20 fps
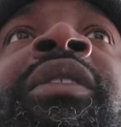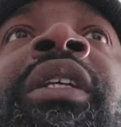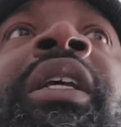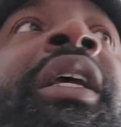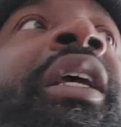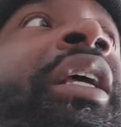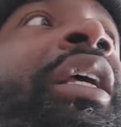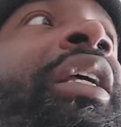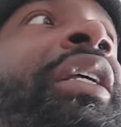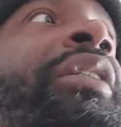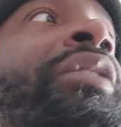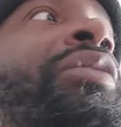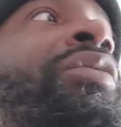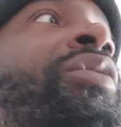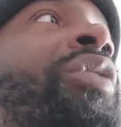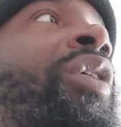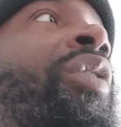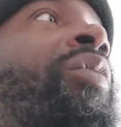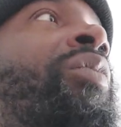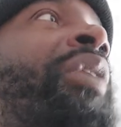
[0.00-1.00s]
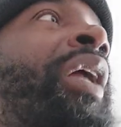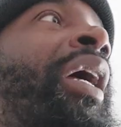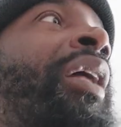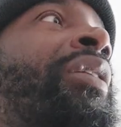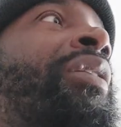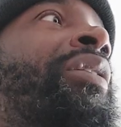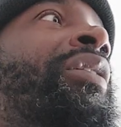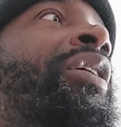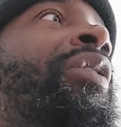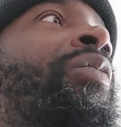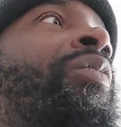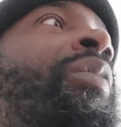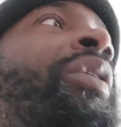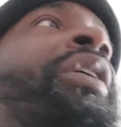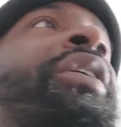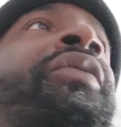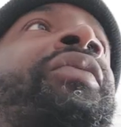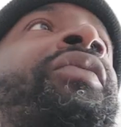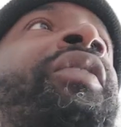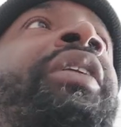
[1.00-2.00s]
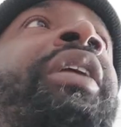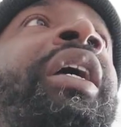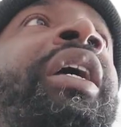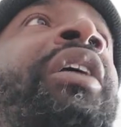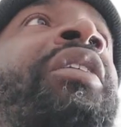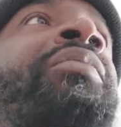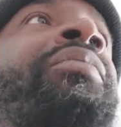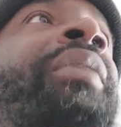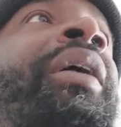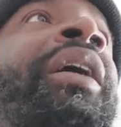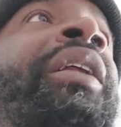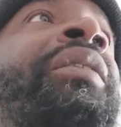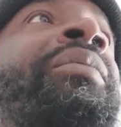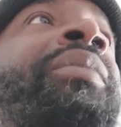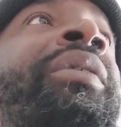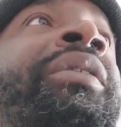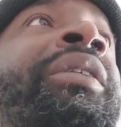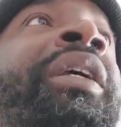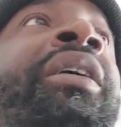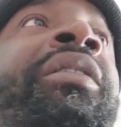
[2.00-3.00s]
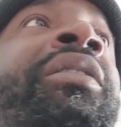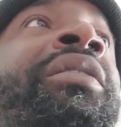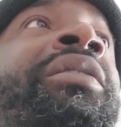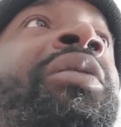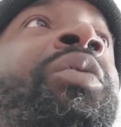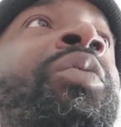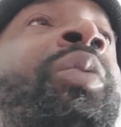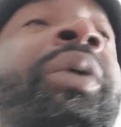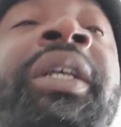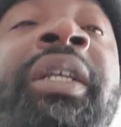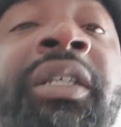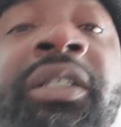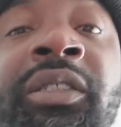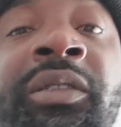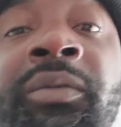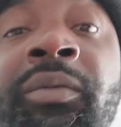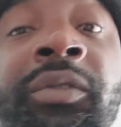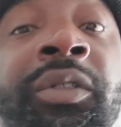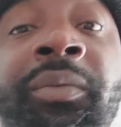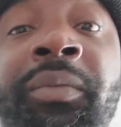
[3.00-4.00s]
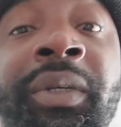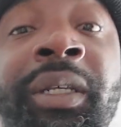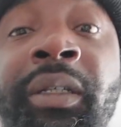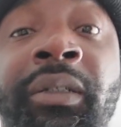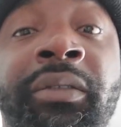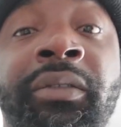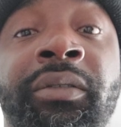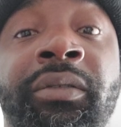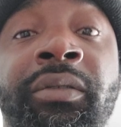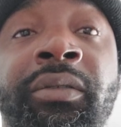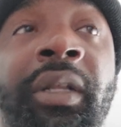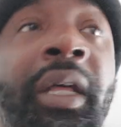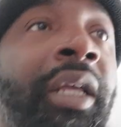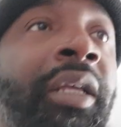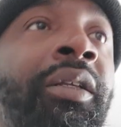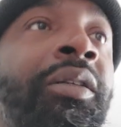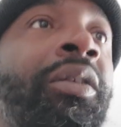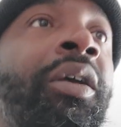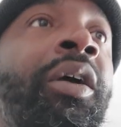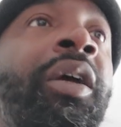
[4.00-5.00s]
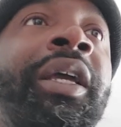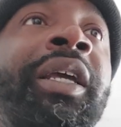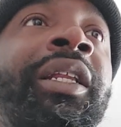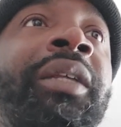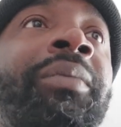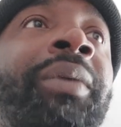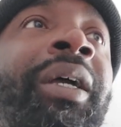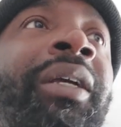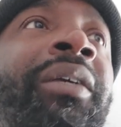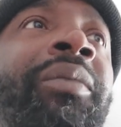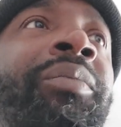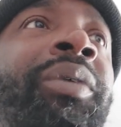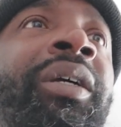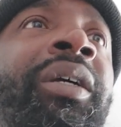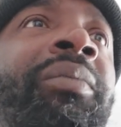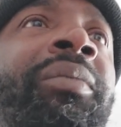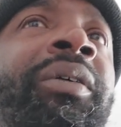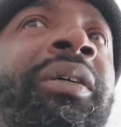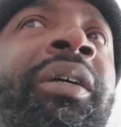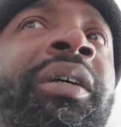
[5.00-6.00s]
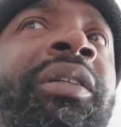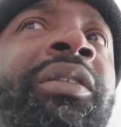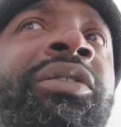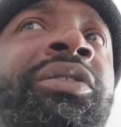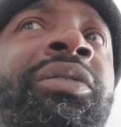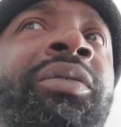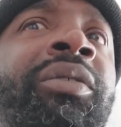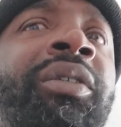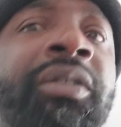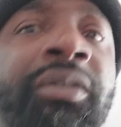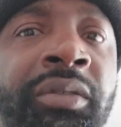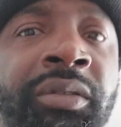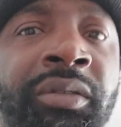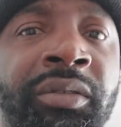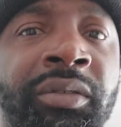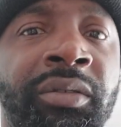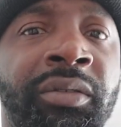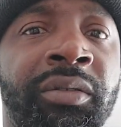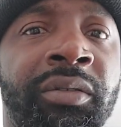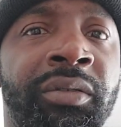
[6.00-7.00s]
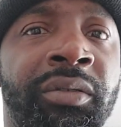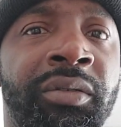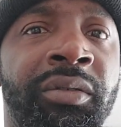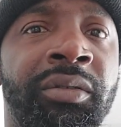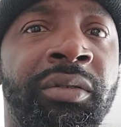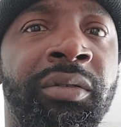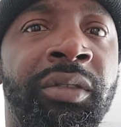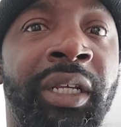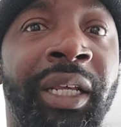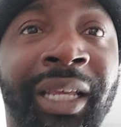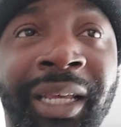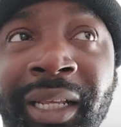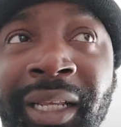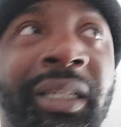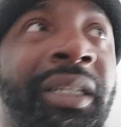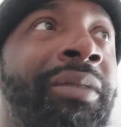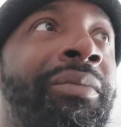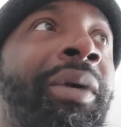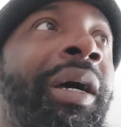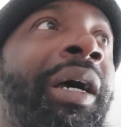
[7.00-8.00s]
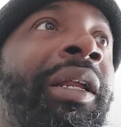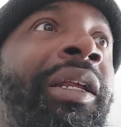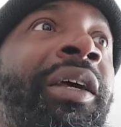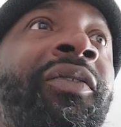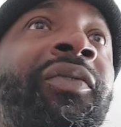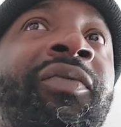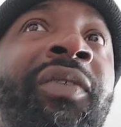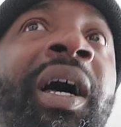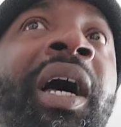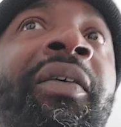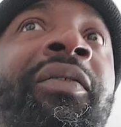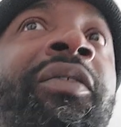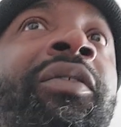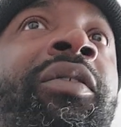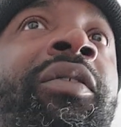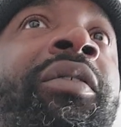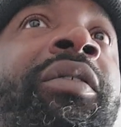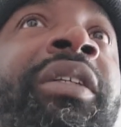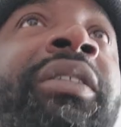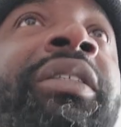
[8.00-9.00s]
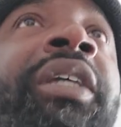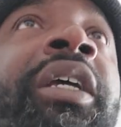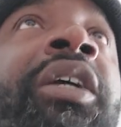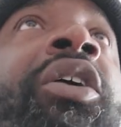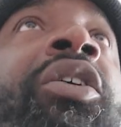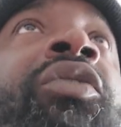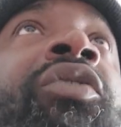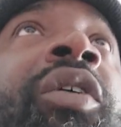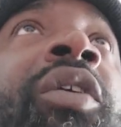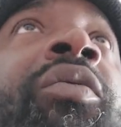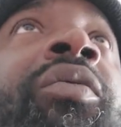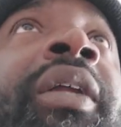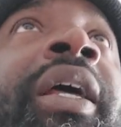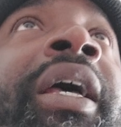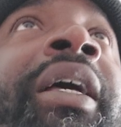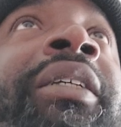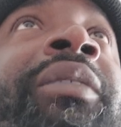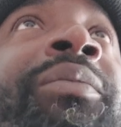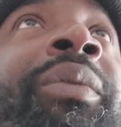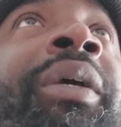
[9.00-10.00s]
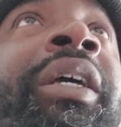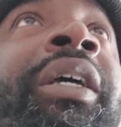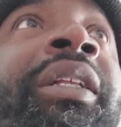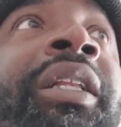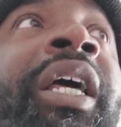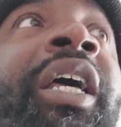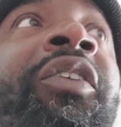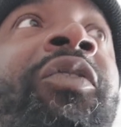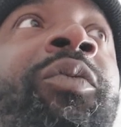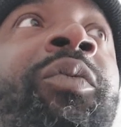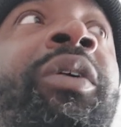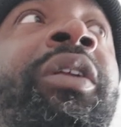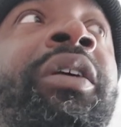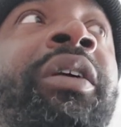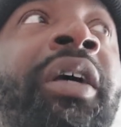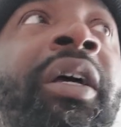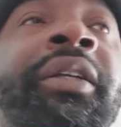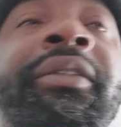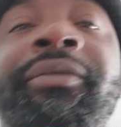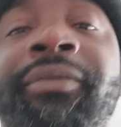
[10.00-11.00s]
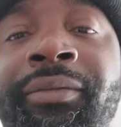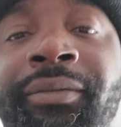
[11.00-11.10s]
and not looking weak in front of everybody, but they look the weakest to me. Like, yeah, anybody can pick up a gun and shoot it. Anybody, a 5-year-old can take a grown ass man life with a gun.